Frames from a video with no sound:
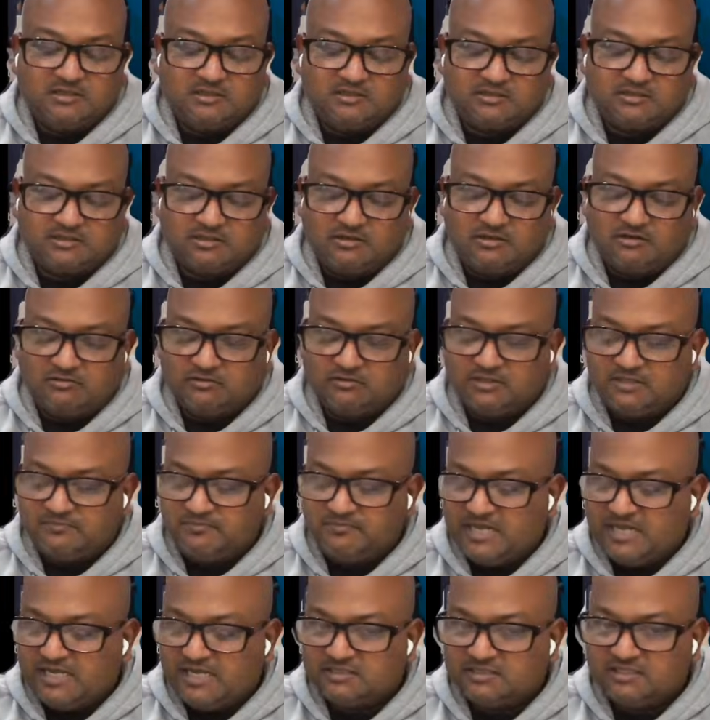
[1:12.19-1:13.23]
So the
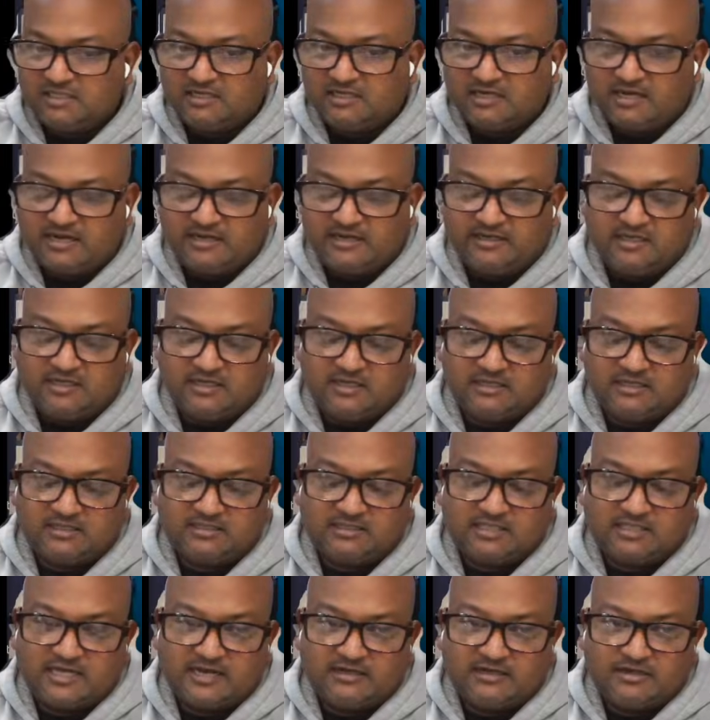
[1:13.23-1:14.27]
basic idea
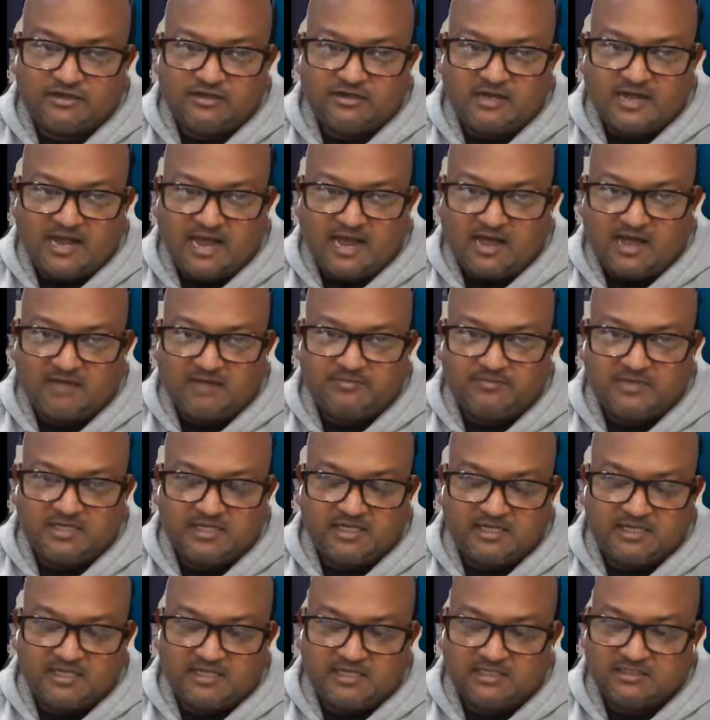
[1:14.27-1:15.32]
is that your app
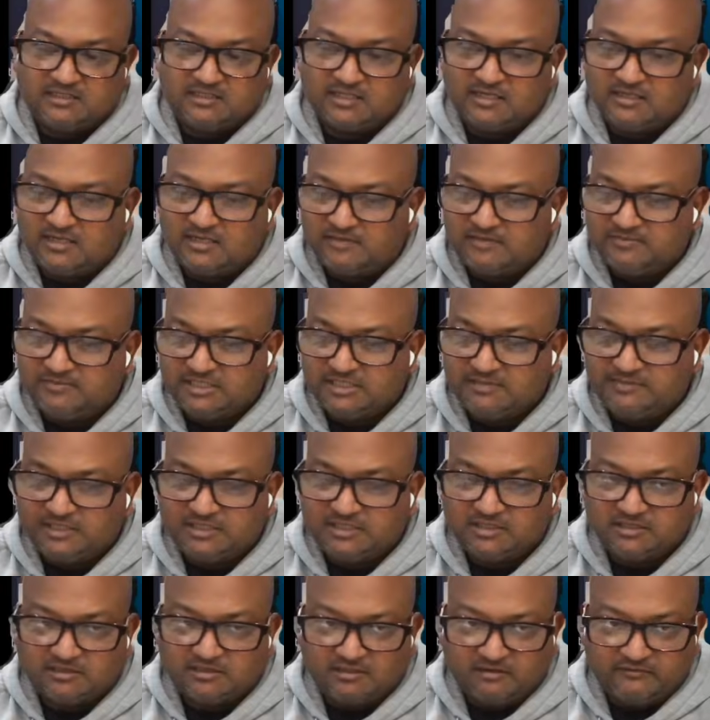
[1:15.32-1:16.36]
is an
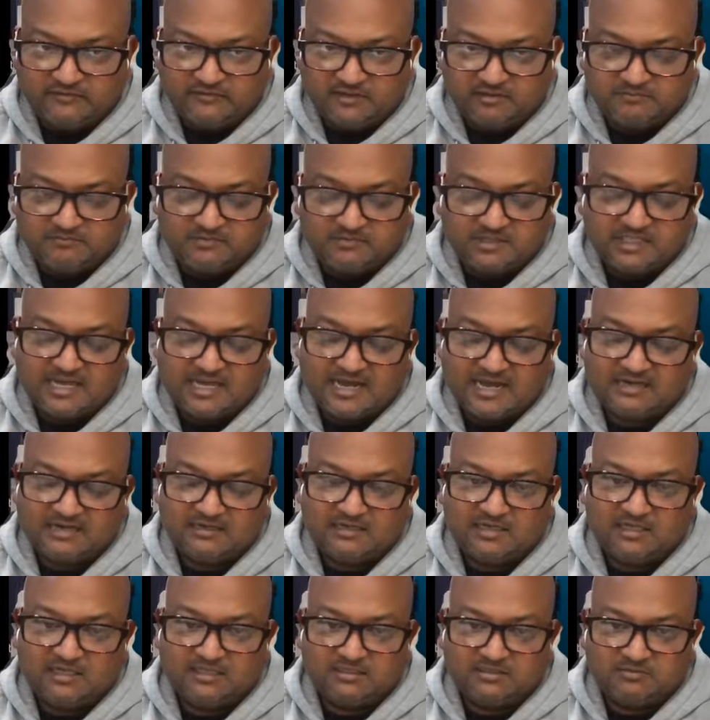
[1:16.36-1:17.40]
MCP server that
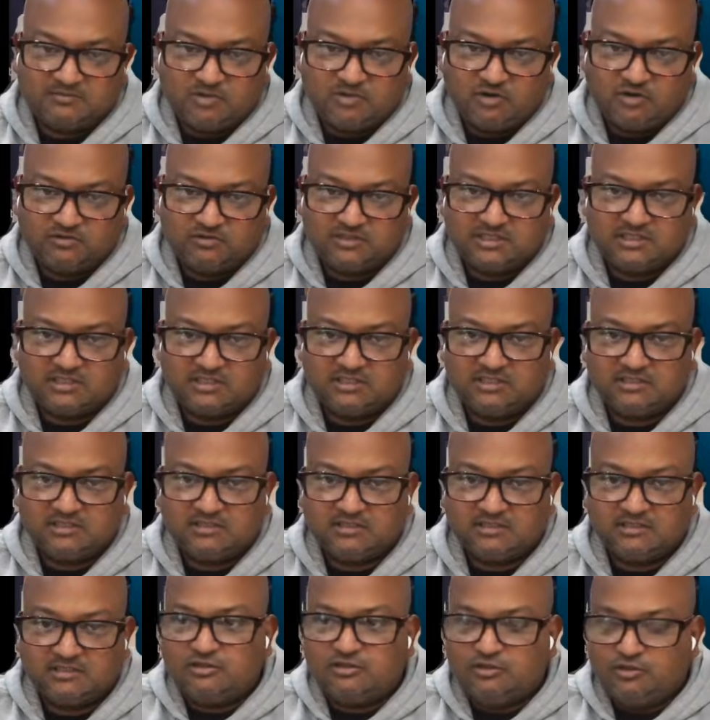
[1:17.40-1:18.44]

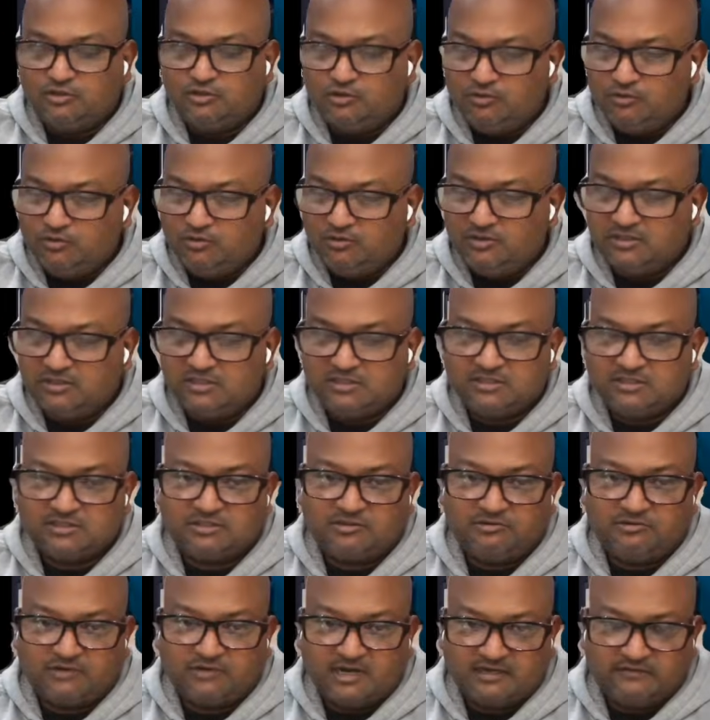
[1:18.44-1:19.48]
exposes tools
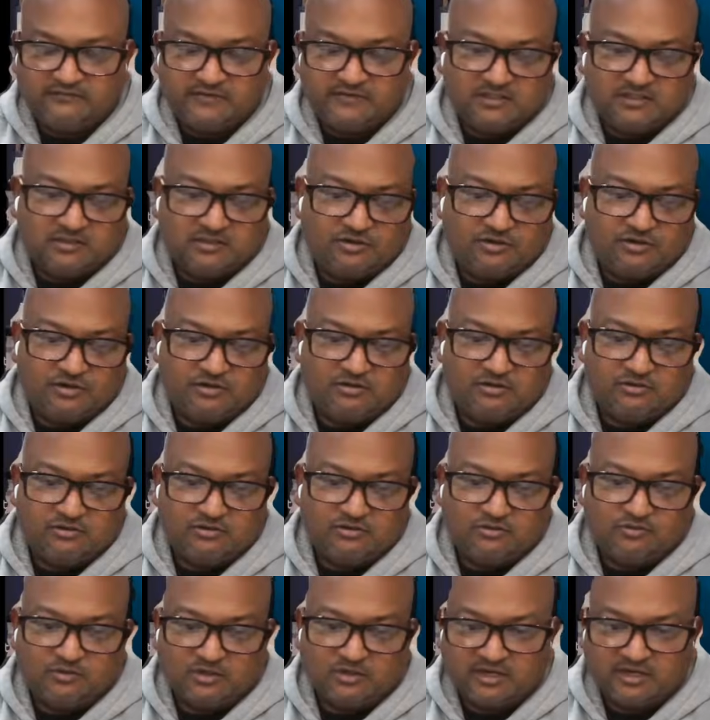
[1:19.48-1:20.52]
relevant
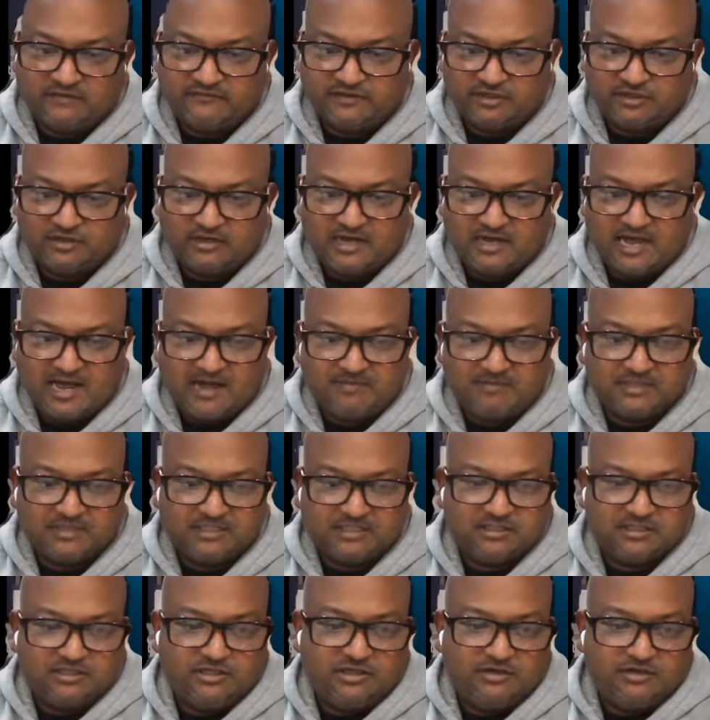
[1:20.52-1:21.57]
to whatever your app
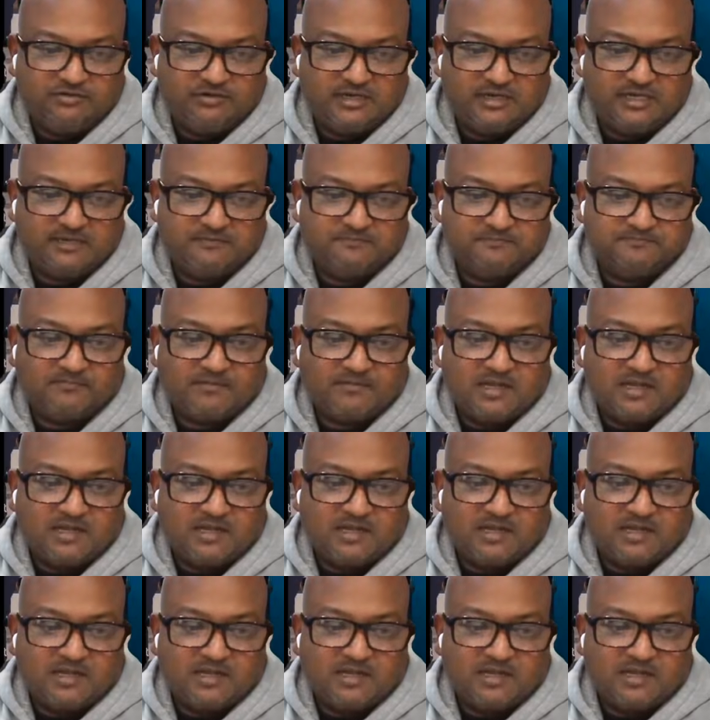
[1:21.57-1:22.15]
is doing.